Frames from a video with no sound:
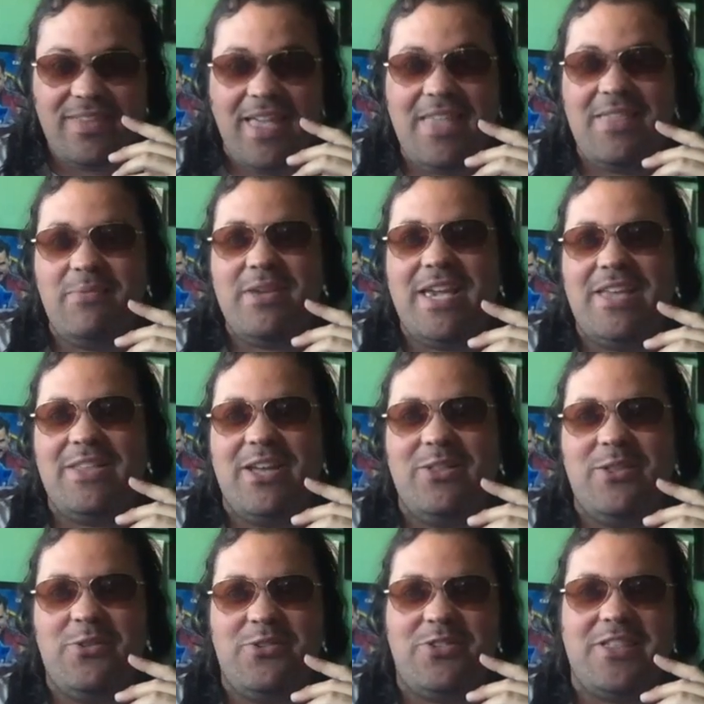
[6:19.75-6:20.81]
then we get
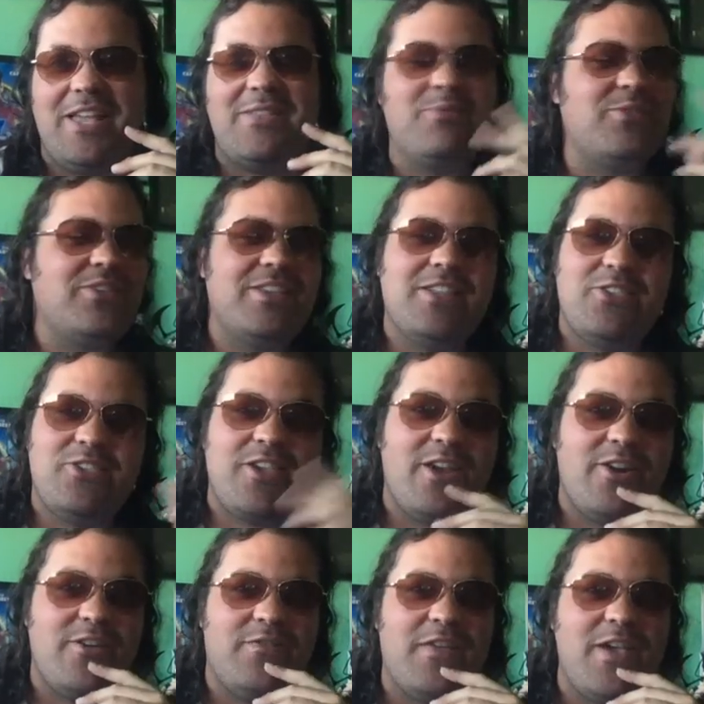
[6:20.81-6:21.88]
that
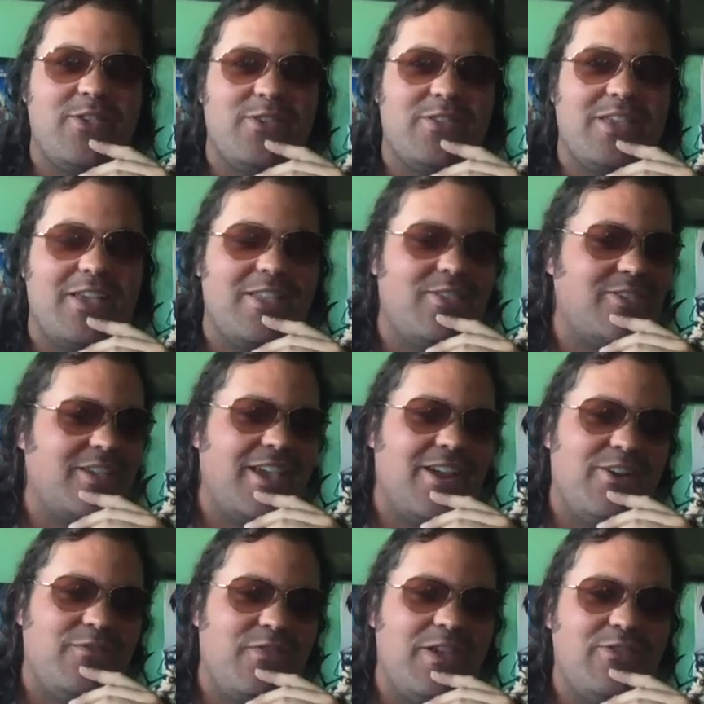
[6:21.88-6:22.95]
scary face, of
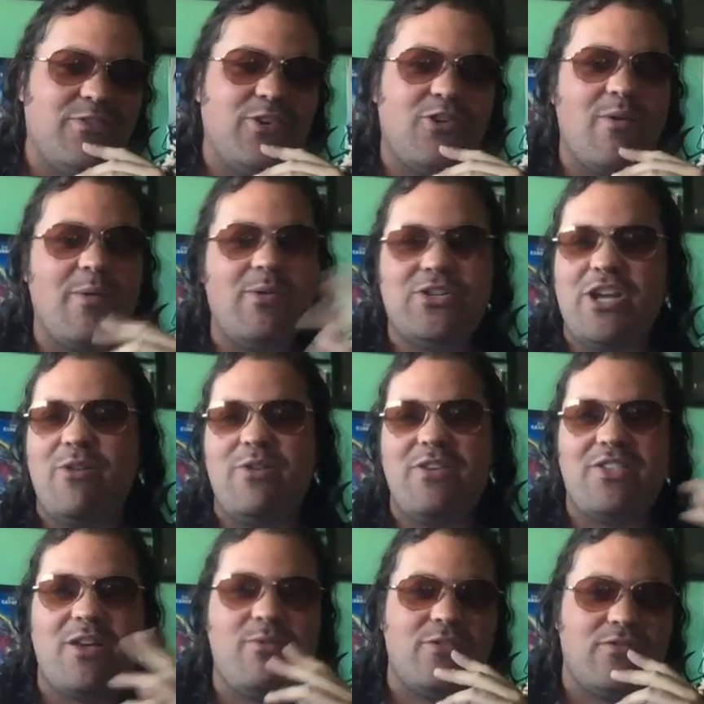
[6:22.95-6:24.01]
Kagome, which I always
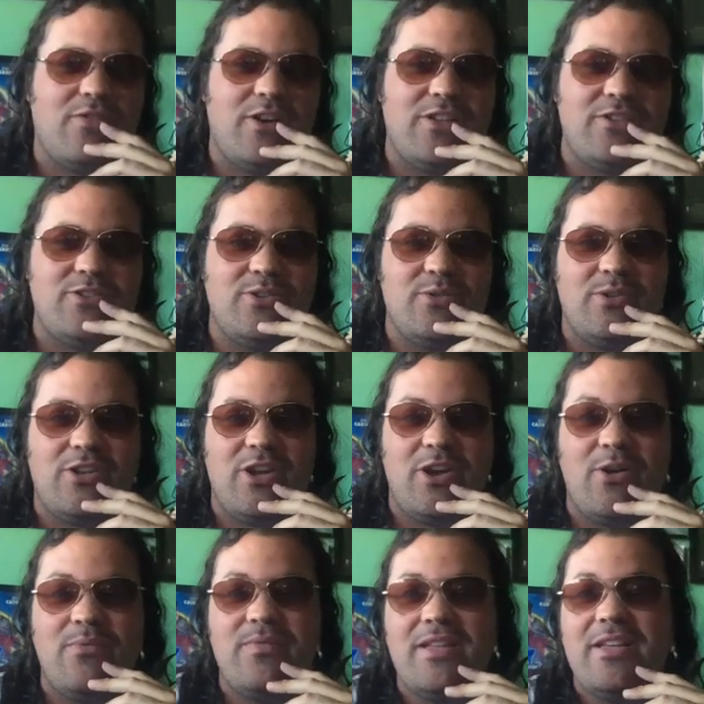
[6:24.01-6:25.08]
thought was funny too, you
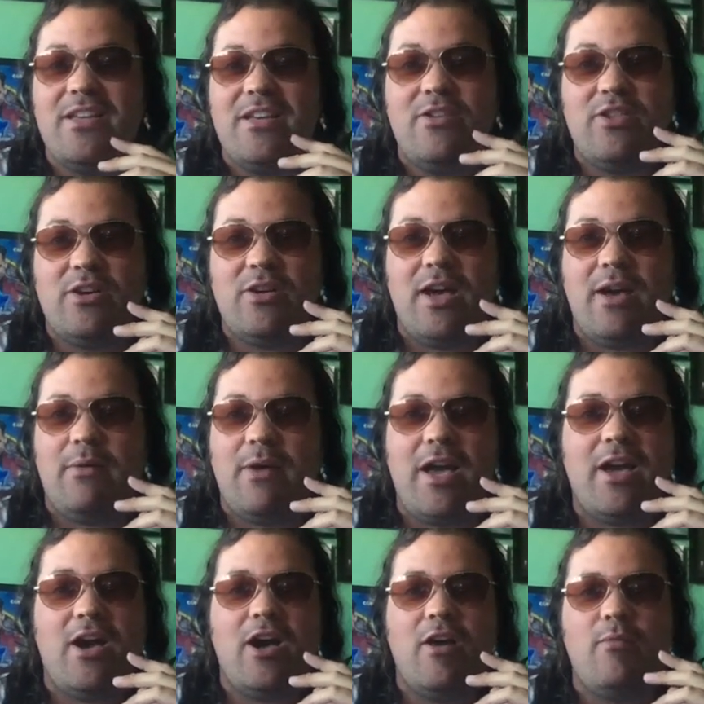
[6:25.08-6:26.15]
know. So,
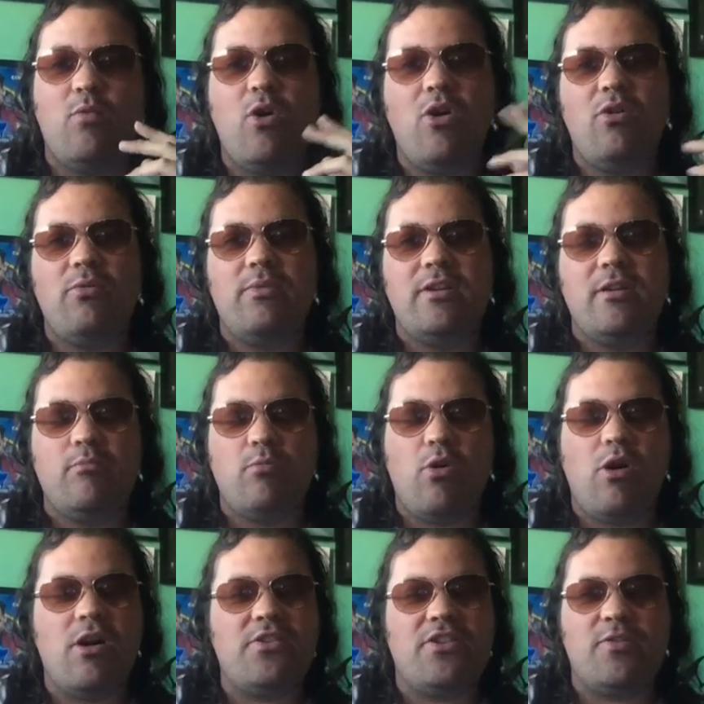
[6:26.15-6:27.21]

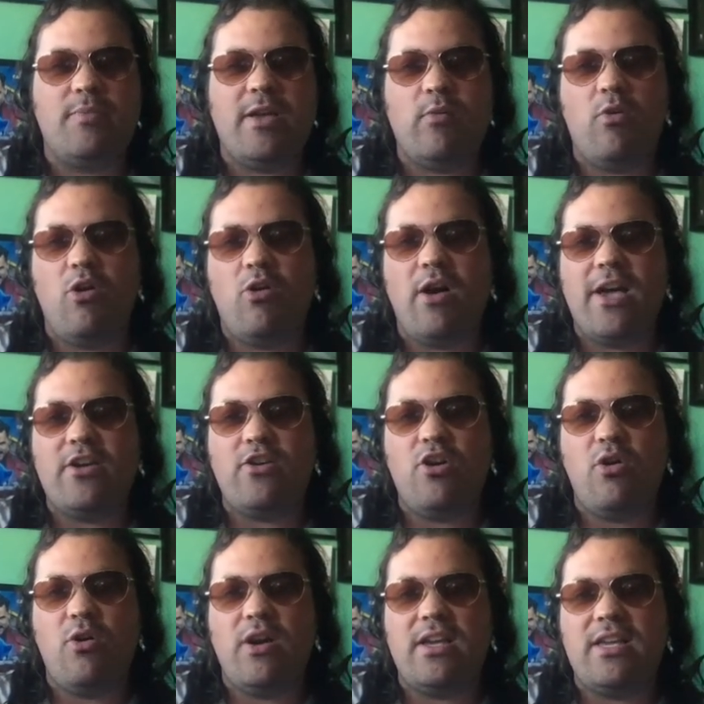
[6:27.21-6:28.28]
Moroha's explained, well, I
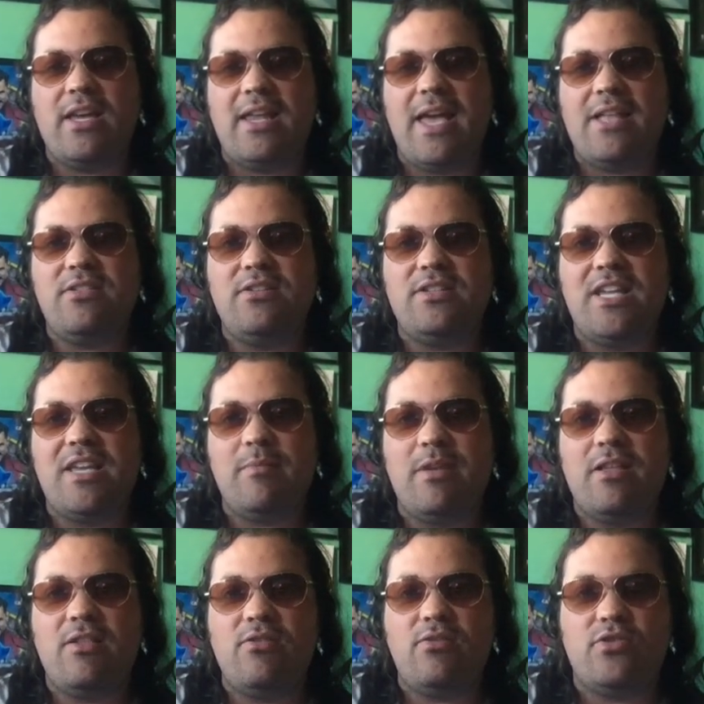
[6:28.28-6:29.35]
go and get heads of
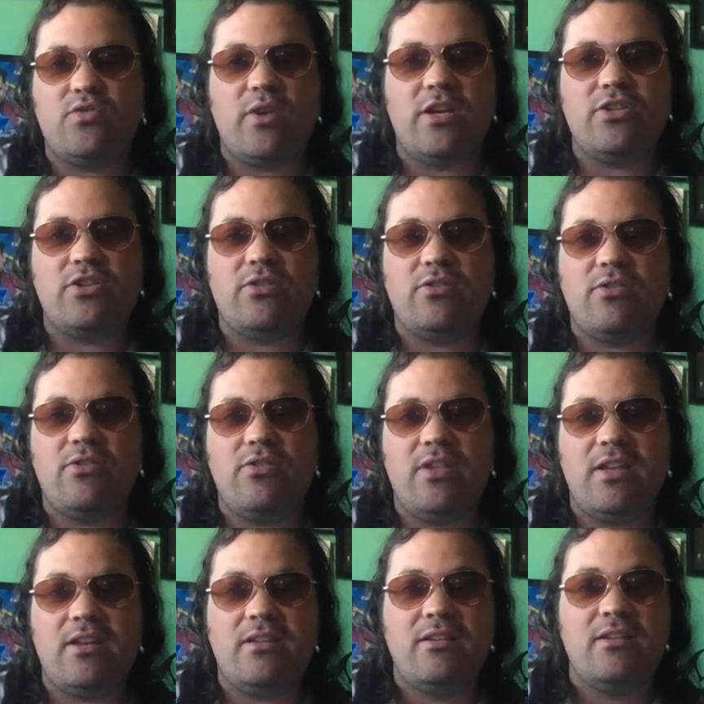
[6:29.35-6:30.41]
demons or treasures,
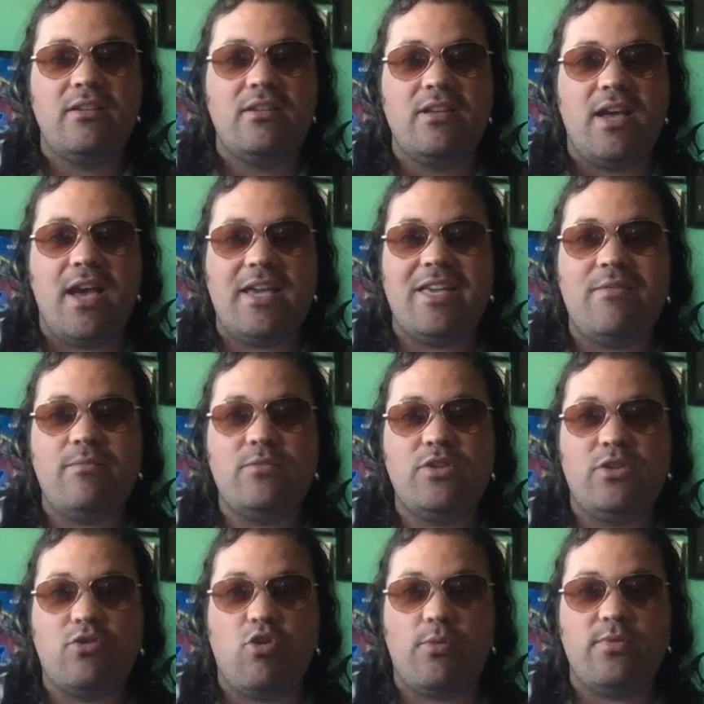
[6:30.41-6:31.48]
and I give them to
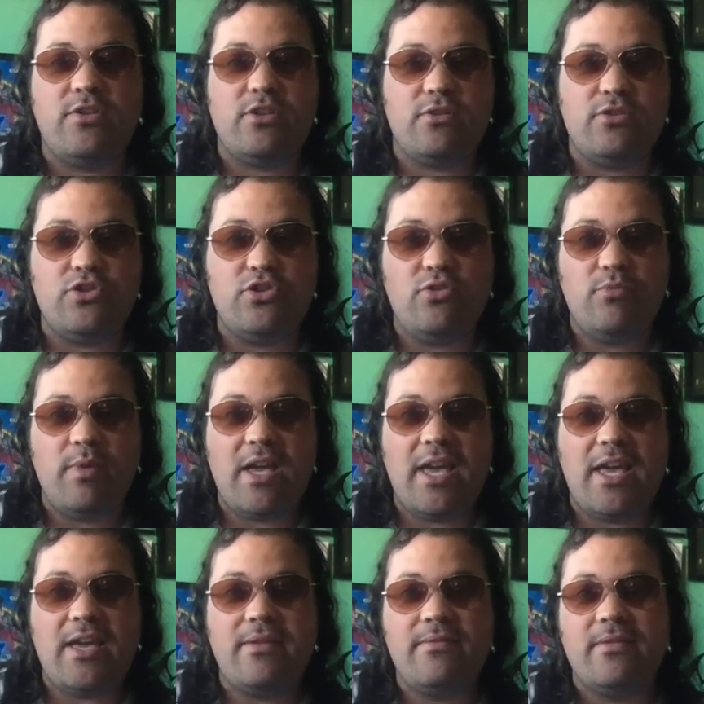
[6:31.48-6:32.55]
the corpse theater
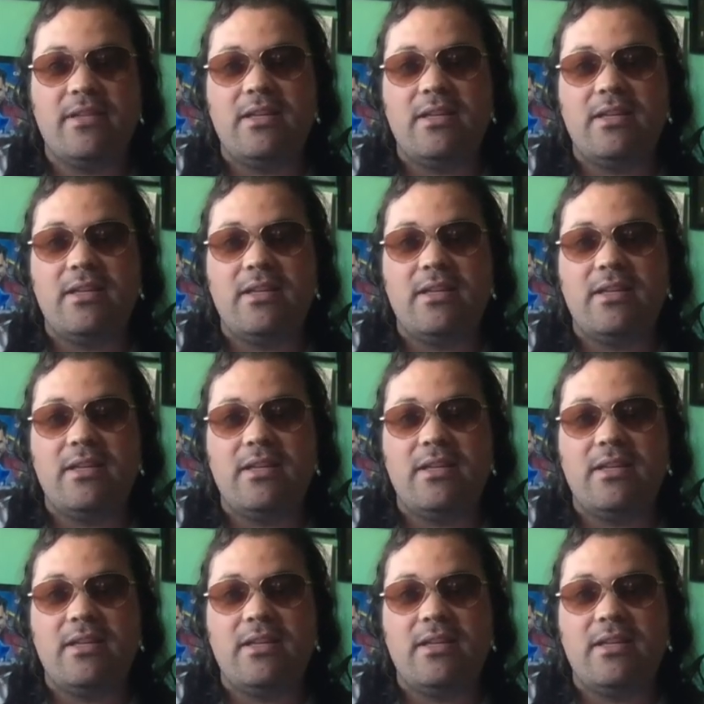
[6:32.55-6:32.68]
Jubei,